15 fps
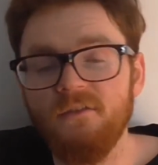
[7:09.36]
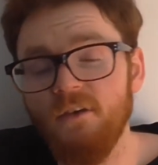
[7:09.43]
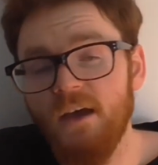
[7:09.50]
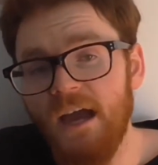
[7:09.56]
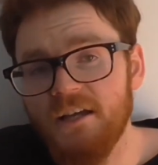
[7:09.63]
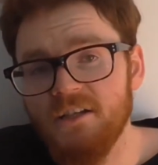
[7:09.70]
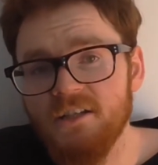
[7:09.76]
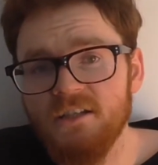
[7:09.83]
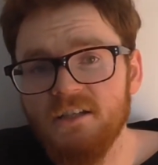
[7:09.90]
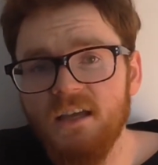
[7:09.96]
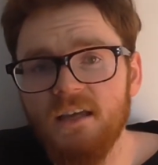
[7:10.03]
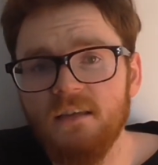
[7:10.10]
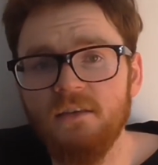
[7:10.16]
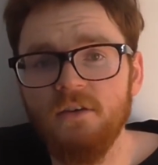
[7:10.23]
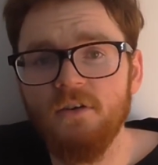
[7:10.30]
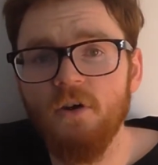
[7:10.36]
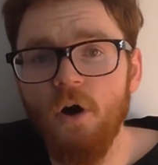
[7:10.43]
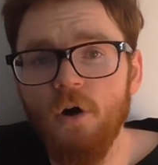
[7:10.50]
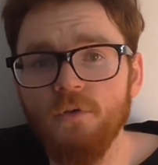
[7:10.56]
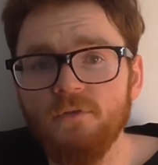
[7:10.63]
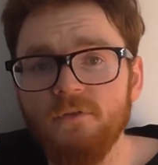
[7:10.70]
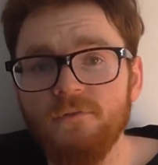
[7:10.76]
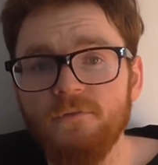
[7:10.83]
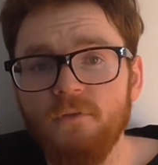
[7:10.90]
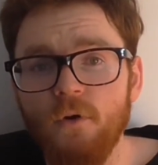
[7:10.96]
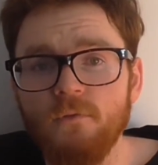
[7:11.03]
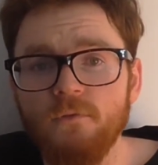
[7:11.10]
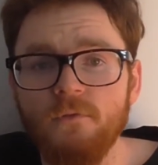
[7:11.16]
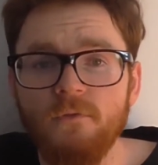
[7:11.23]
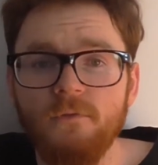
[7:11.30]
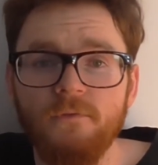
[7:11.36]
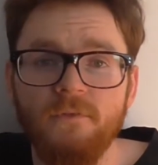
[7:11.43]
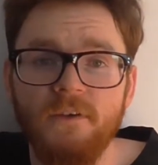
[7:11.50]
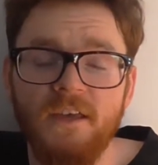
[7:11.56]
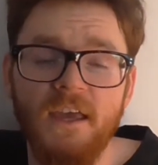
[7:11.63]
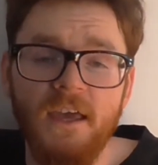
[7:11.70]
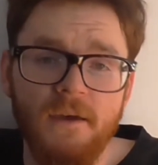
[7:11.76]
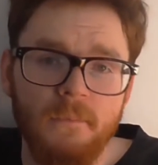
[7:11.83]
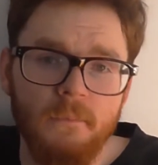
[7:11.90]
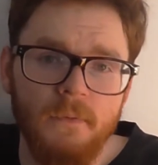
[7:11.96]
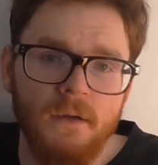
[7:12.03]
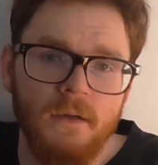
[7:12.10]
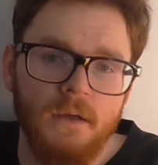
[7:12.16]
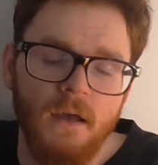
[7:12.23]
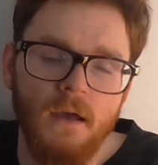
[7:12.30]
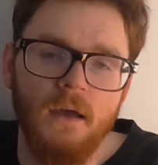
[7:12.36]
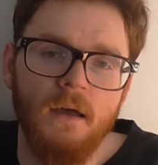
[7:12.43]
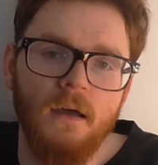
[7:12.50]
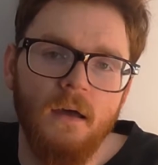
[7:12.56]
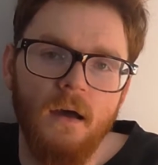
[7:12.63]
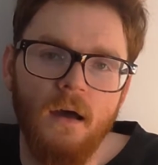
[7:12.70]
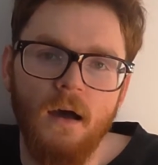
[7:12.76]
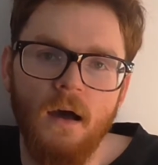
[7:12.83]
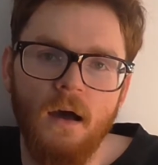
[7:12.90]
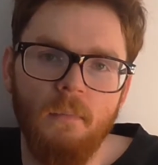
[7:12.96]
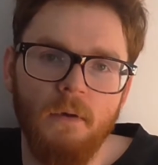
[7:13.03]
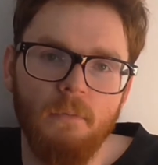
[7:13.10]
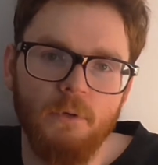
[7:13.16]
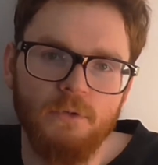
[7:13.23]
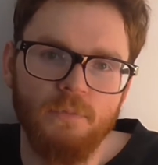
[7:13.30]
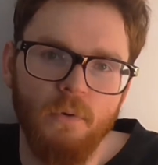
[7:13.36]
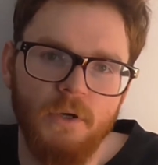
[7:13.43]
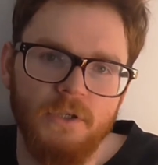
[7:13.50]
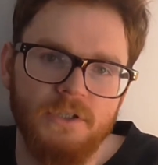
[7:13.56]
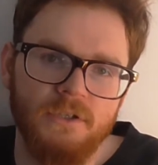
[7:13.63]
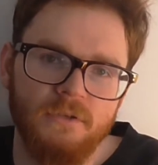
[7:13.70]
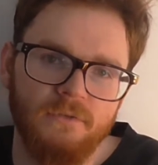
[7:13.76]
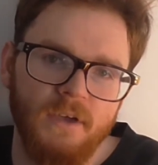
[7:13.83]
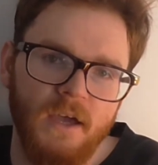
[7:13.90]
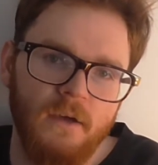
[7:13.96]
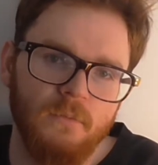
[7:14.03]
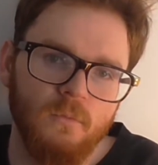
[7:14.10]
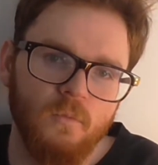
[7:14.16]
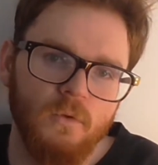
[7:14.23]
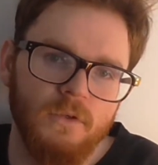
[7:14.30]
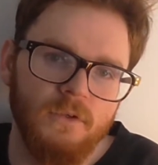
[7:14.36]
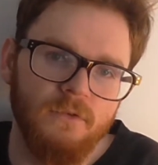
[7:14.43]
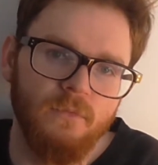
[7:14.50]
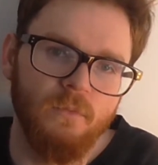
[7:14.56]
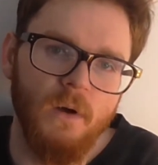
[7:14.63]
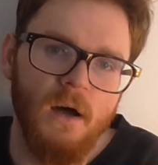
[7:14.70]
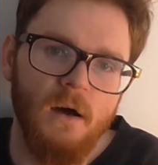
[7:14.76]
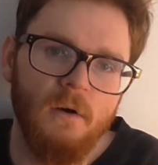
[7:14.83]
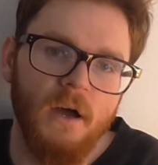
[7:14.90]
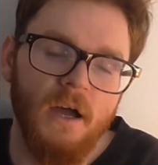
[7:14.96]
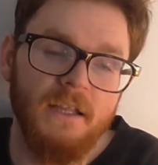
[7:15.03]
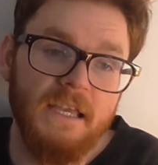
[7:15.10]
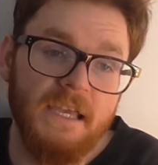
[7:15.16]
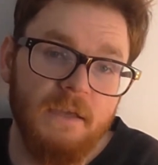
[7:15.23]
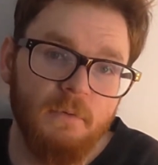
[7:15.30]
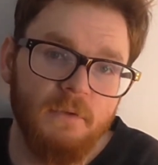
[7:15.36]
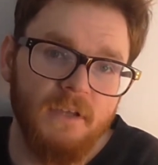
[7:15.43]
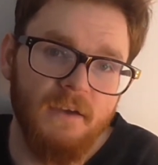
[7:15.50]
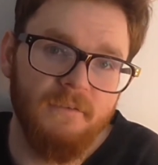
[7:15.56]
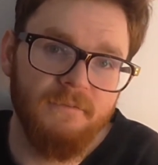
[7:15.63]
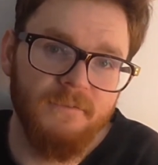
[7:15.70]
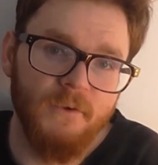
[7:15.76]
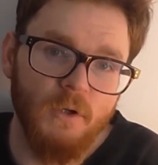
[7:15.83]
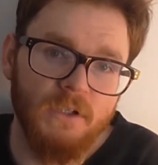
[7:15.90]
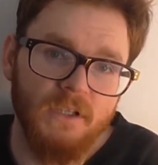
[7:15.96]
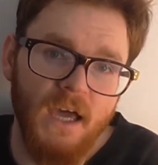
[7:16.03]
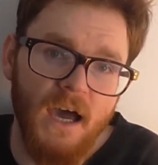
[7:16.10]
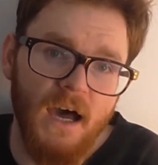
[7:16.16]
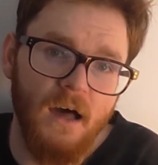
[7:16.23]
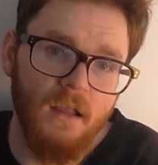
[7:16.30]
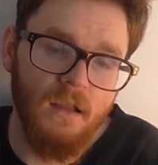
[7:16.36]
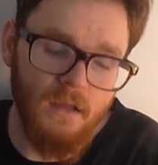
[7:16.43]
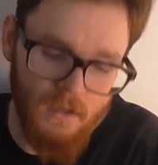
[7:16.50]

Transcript: actually get Nicole to vote for him, at which point Chilltown would as well, and he would get voted out.